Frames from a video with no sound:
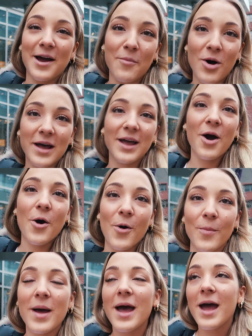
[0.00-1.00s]
Now I'm walking
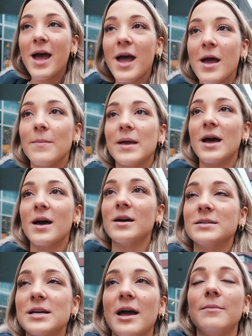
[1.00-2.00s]
home
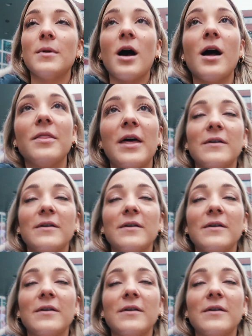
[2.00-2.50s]
because I'm not